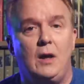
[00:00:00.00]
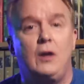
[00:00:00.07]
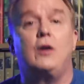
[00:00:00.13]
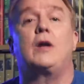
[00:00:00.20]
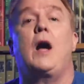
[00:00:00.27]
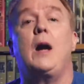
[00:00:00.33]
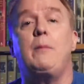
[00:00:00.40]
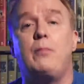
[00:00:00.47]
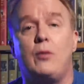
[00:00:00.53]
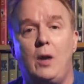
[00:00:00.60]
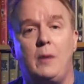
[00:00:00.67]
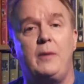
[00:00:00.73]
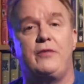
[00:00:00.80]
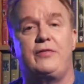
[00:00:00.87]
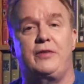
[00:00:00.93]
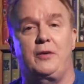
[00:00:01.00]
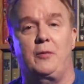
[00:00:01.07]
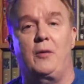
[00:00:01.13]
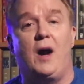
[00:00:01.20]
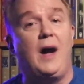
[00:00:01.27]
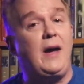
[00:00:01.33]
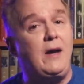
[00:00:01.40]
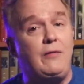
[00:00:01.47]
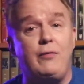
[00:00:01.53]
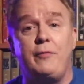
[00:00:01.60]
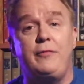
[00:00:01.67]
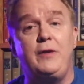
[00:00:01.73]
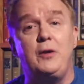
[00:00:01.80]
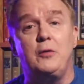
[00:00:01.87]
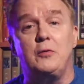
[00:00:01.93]
Look, I promise you, I have
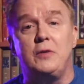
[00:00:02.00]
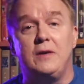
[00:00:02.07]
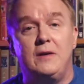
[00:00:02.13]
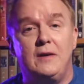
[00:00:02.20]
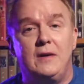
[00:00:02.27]
reviewed